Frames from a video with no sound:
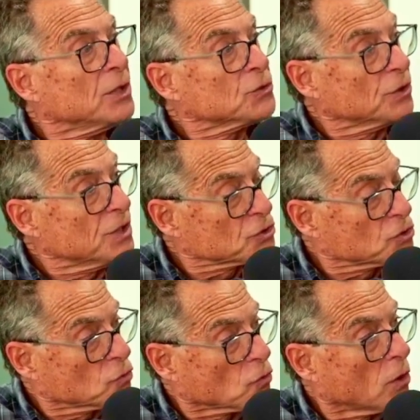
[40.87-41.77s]
to
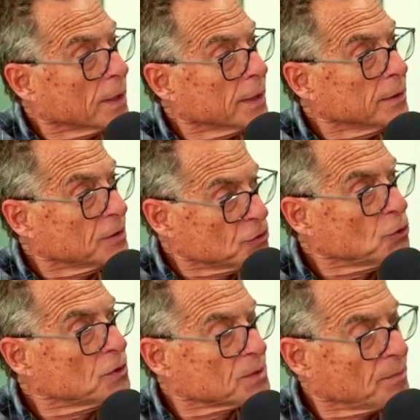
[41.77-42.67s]
destroy the
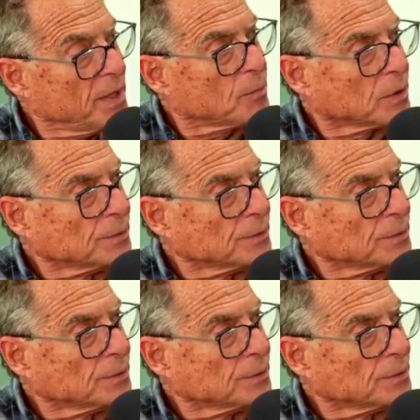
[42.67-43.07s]
Jewish people.